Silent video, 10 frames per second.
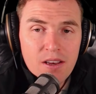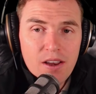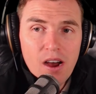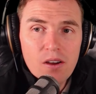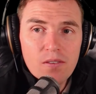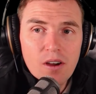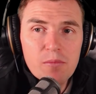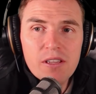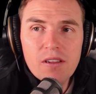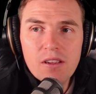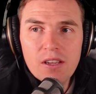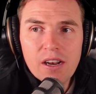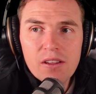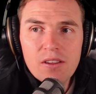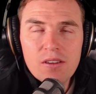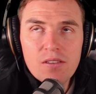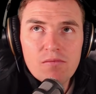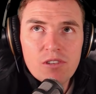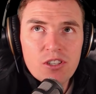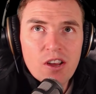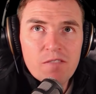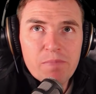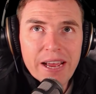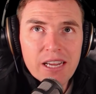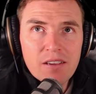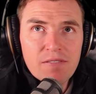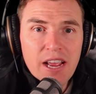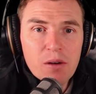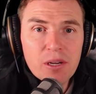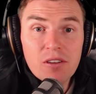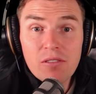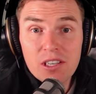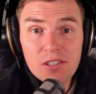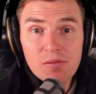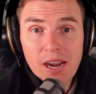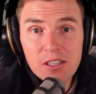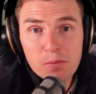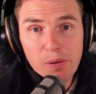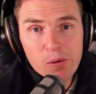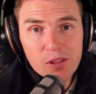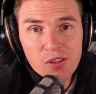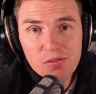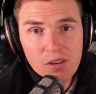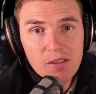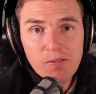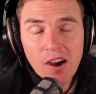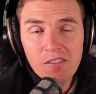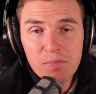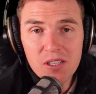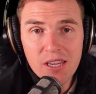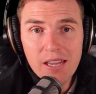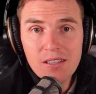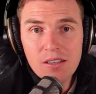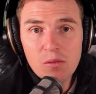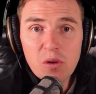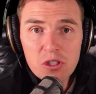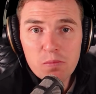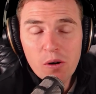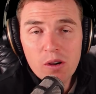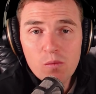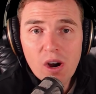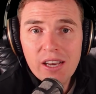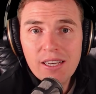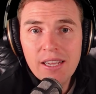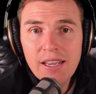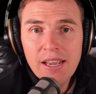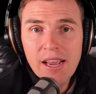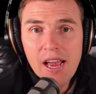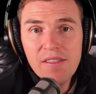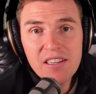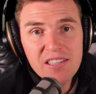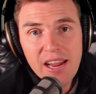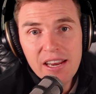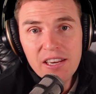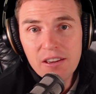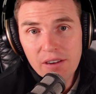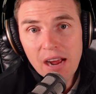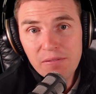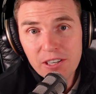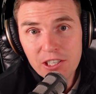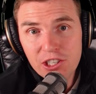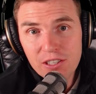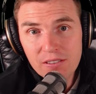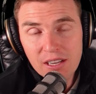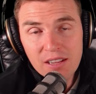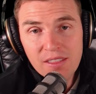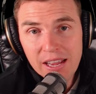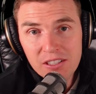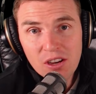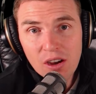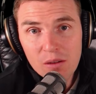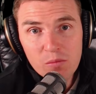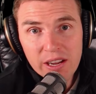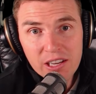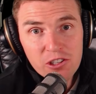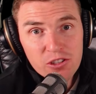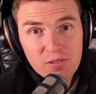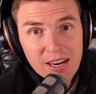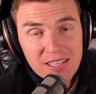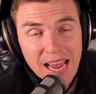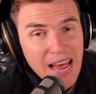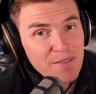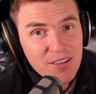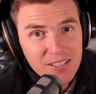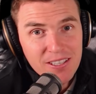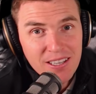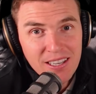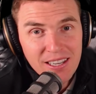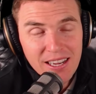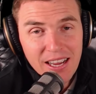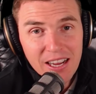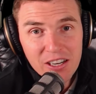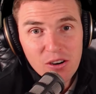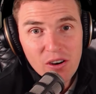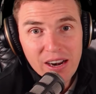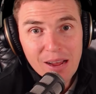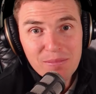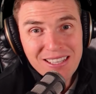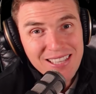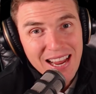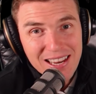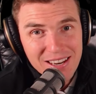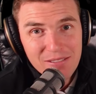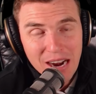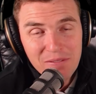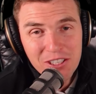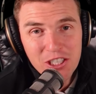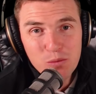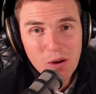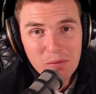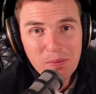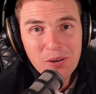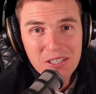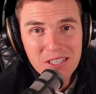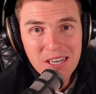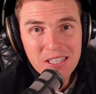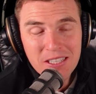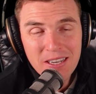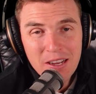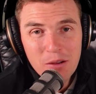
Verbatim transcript: No, I mean, you know, the Reserve Bank have now increased the rate to 0.35%. It was 0.1, and the 10-year average in that time where interest rates haven't uh, gone up, the 10 year average is 1.6%.